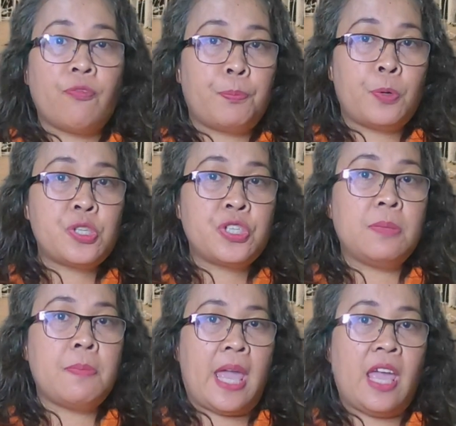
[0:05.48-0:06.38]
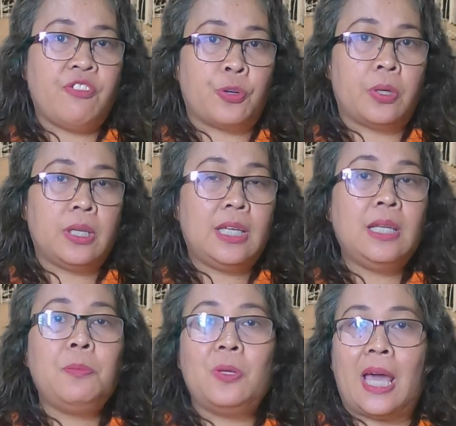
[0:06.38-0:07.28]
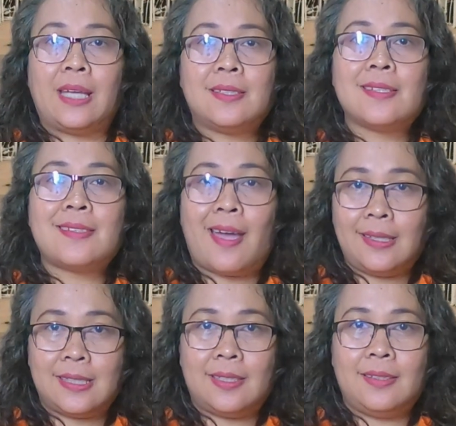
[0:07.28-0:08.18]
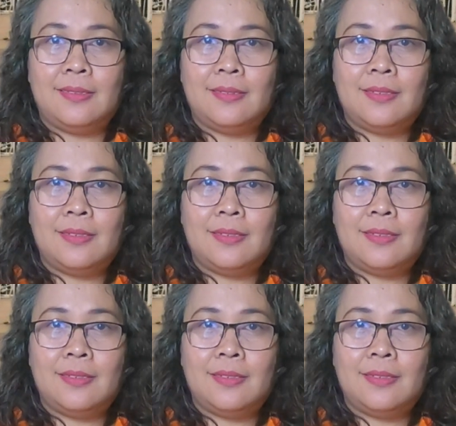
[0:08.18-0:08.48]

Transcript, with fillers: of personal behavior in polite society,